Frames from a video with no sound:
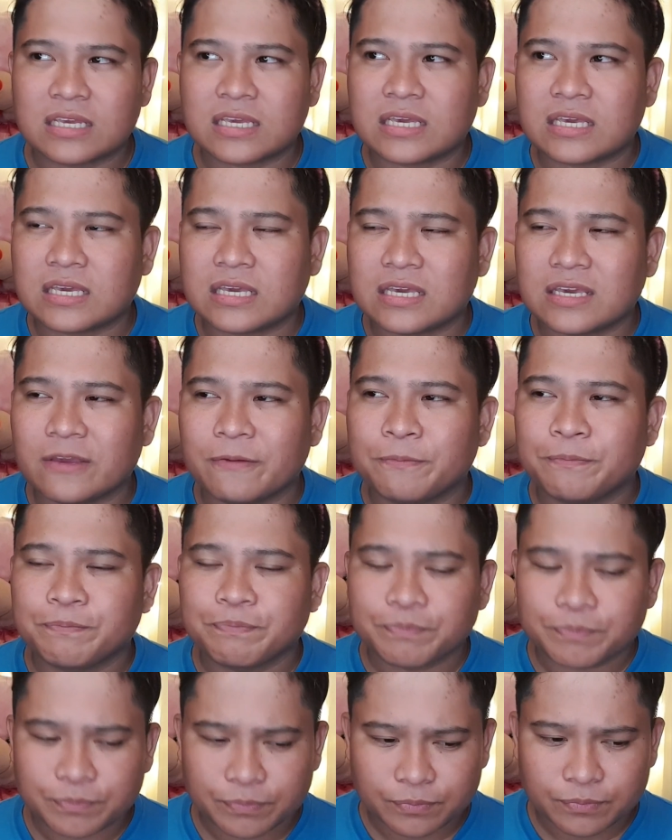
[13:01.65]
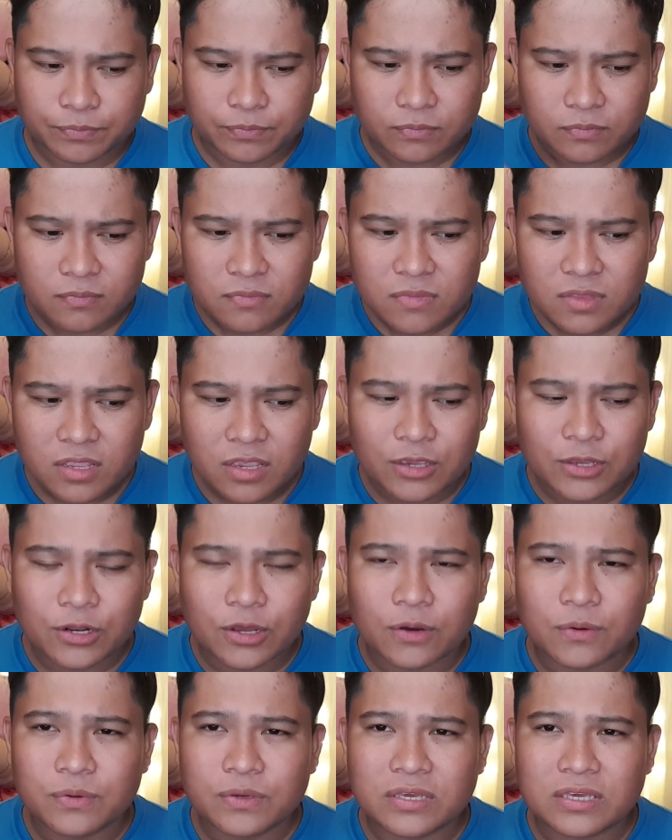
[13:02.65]
he, you
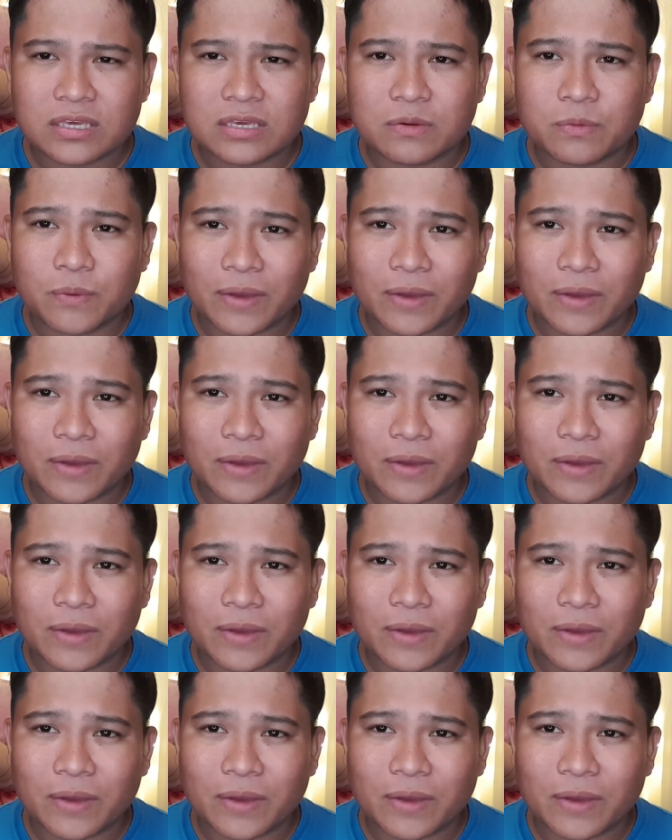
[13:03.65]
know, he